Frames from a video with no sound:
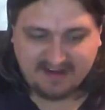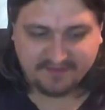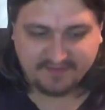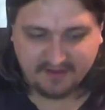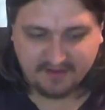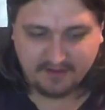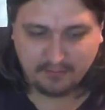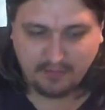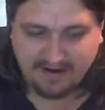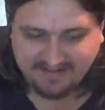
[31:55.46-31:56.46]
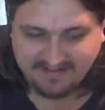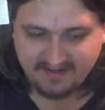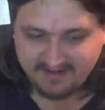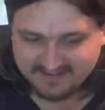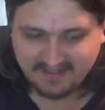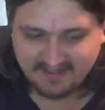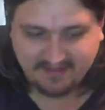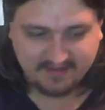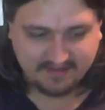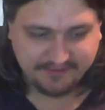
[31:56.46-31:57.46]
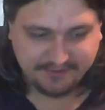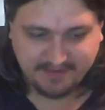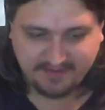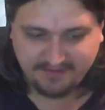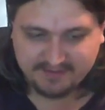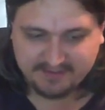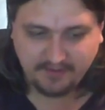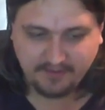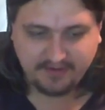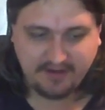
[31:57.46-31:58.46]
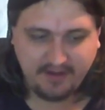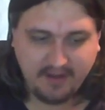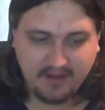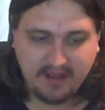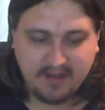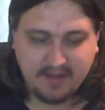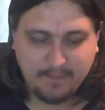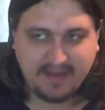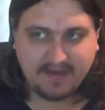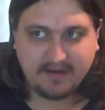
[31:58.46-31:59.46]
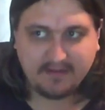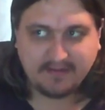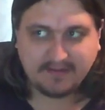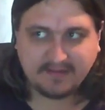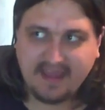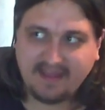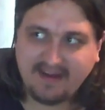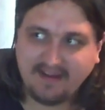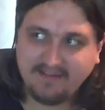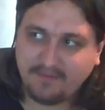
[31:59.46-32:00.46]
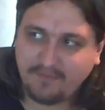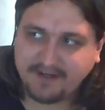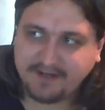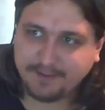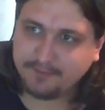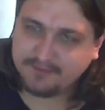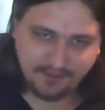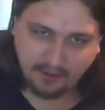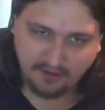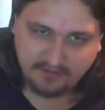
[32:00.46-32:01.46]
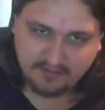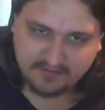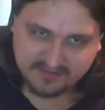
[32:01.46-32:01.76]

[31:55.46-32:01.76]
of the YTAC, the YouTube atheist community, but that and the rationals are not the